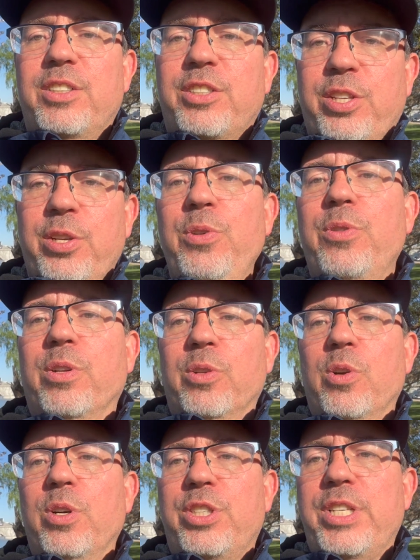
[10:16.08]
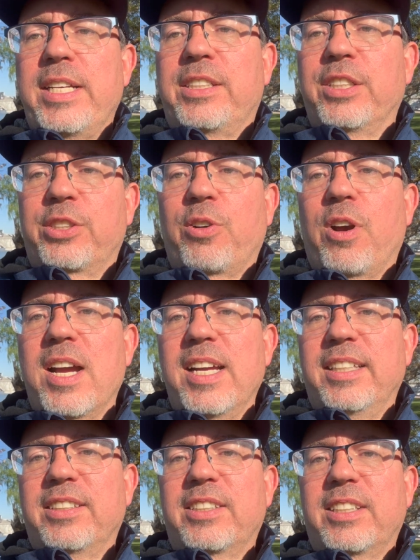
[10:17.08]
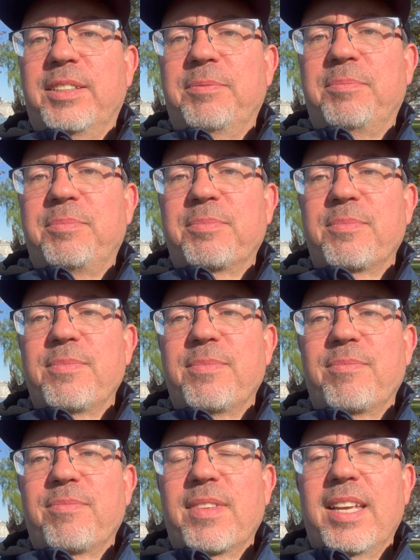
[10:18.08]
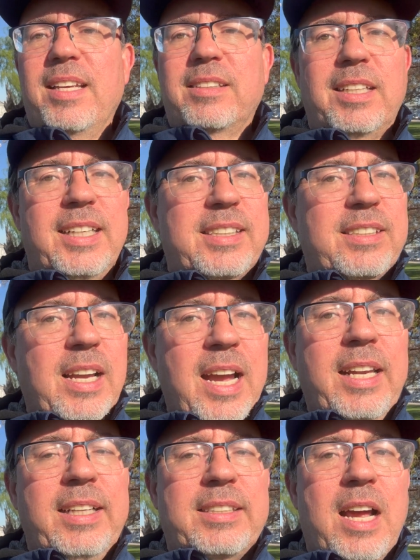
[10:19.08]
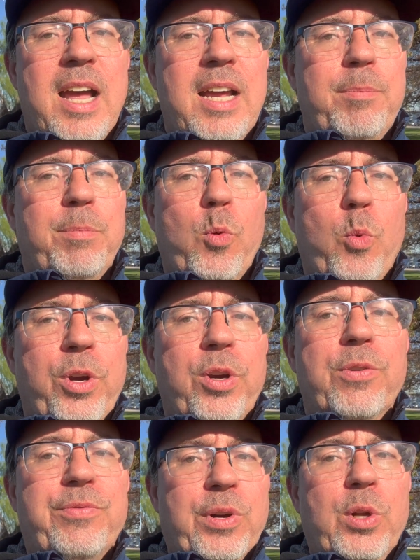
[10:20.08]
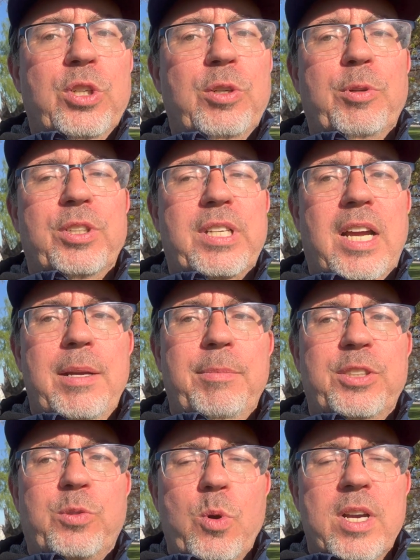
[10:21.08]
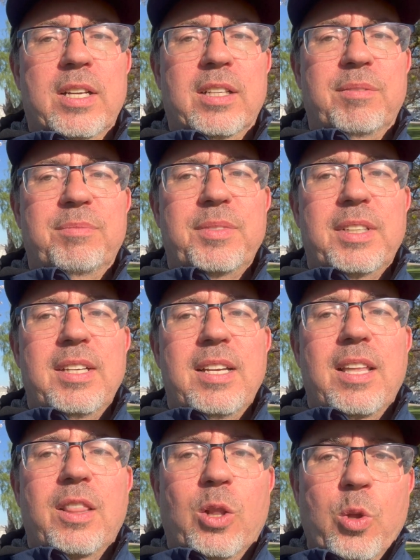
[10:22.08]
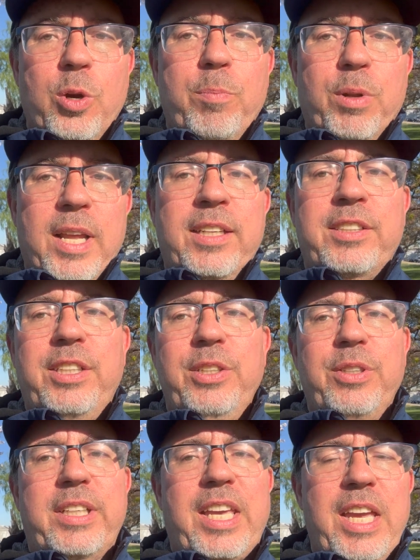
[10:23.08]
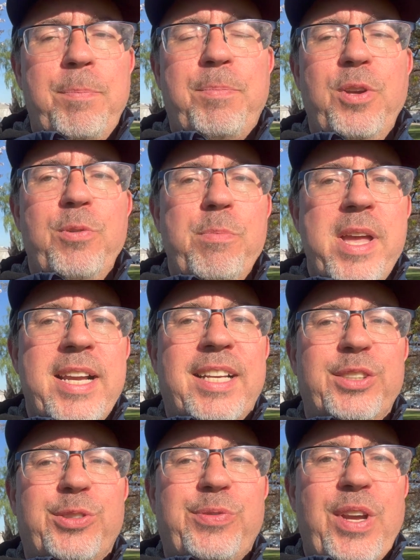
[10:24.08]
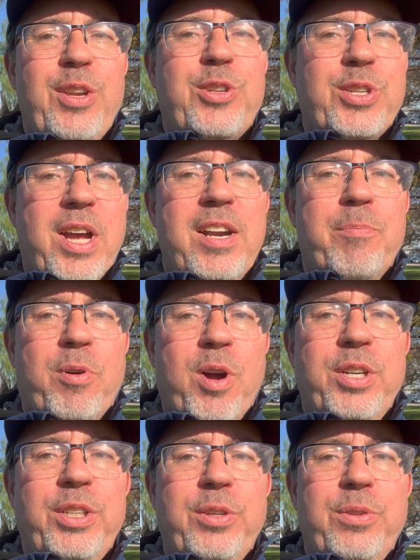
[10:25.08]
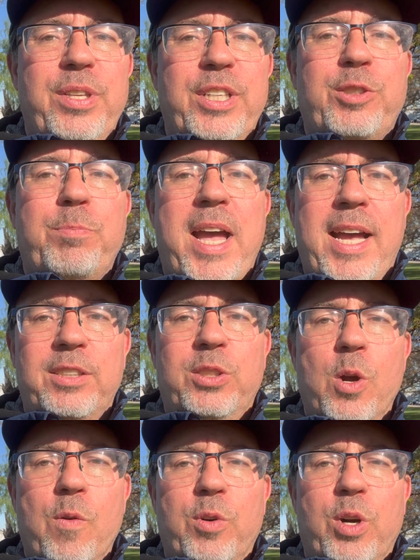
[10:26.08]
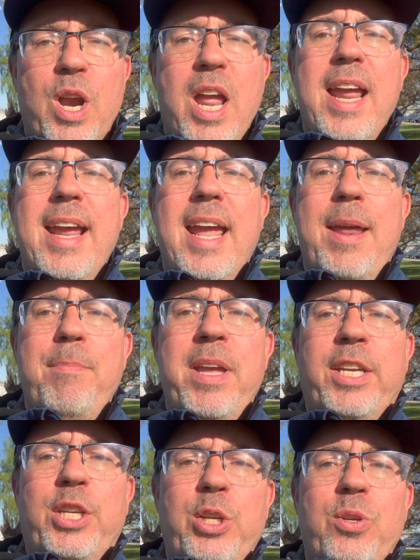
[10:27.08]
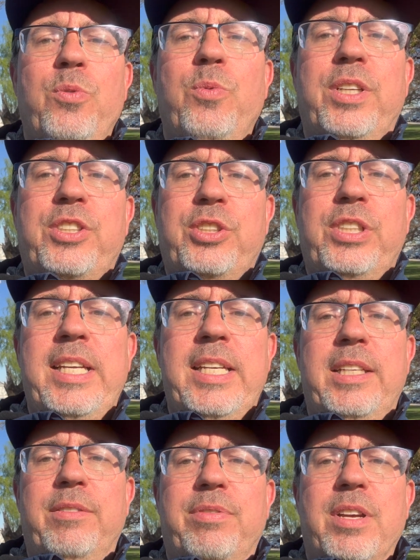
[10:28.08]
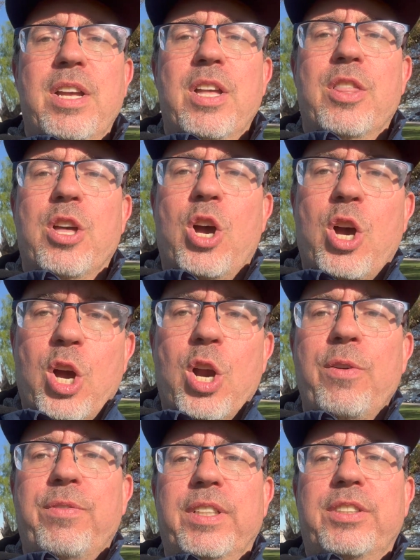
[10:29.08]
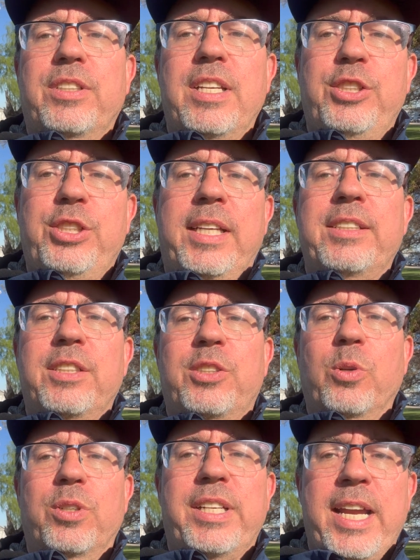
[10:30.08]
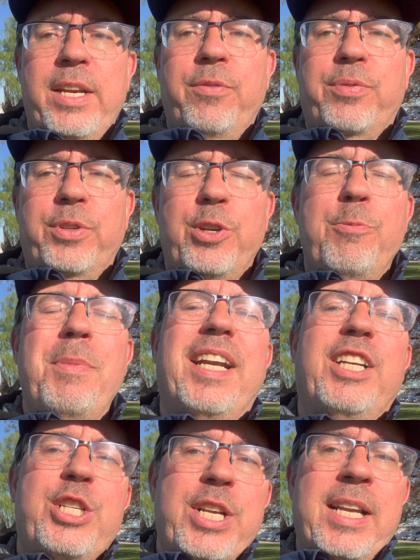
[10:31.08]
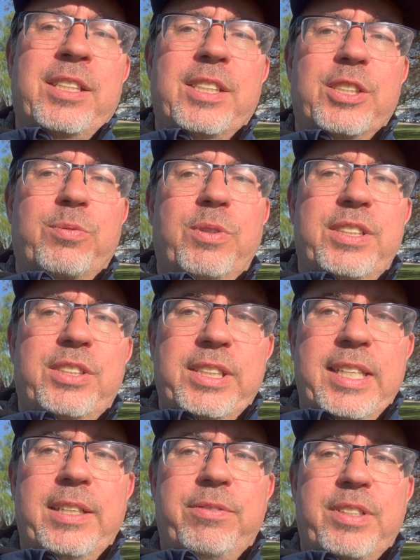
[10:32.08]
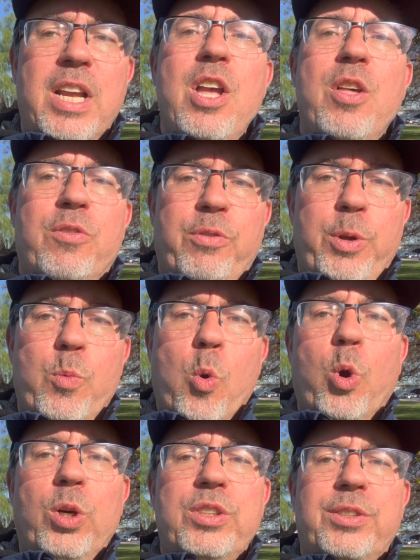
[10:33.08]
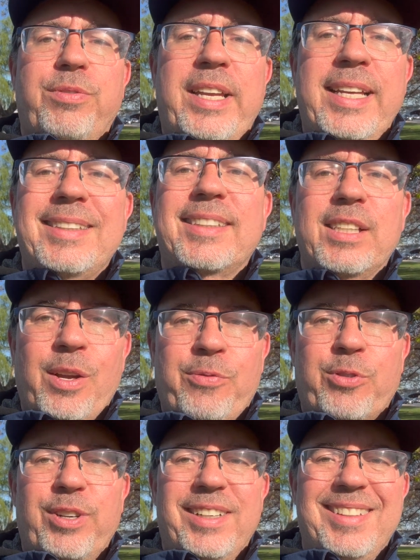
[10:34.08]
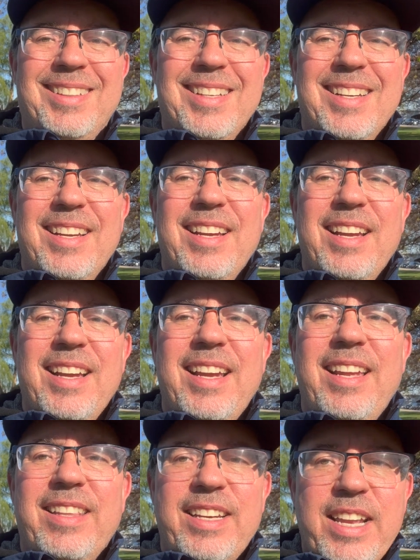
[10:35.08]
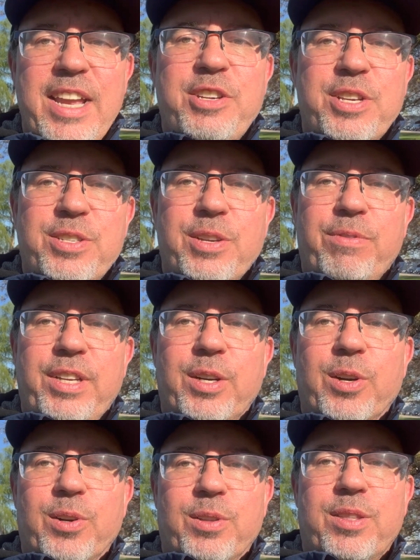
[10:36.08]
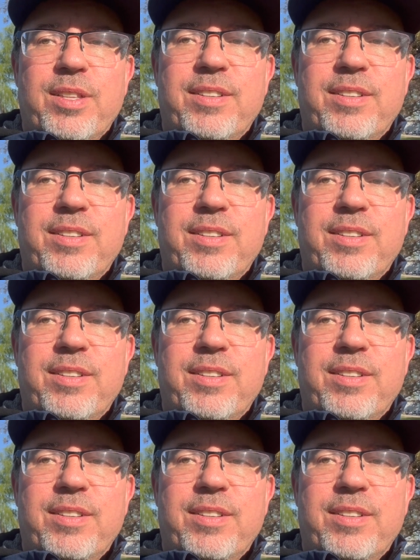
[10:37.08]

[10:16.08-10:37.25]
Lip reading: to the Lord Jesus Christ. It's an exciting time, but we're in a vulnerable time as well. The Lord bless you and keep you, make his face shine upon you this Passover, and may you receive the harvest that Jesus ordained for you. May Jesus receive the rewards of his suffering in the nations of the earth.